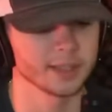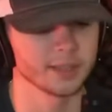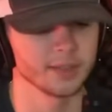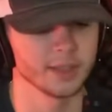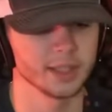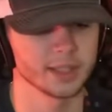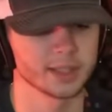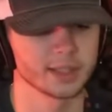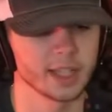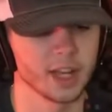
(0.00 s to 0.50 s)

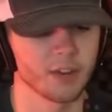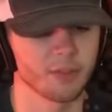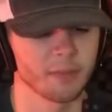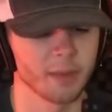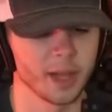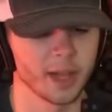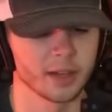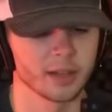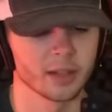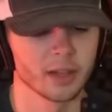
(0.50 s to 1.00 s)
in itself,
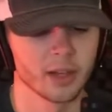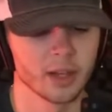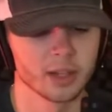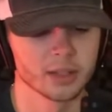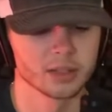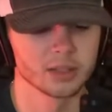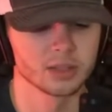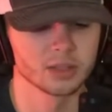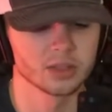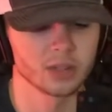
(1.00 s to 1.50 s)
man.
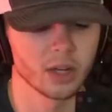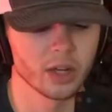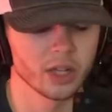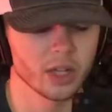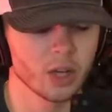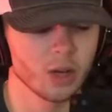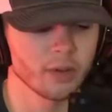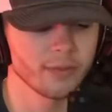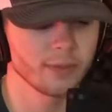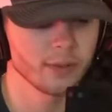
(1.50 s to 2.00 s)
To
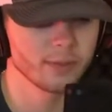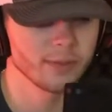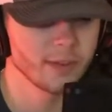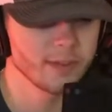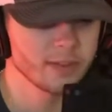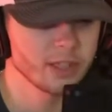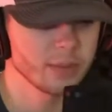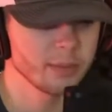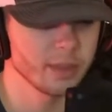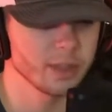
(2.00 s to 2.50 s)
go a full
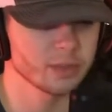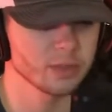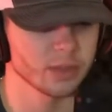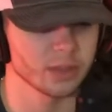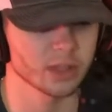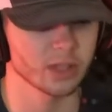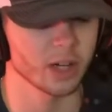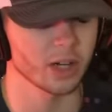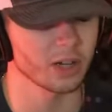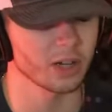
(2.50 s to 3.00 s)
15 minutes with Ricardo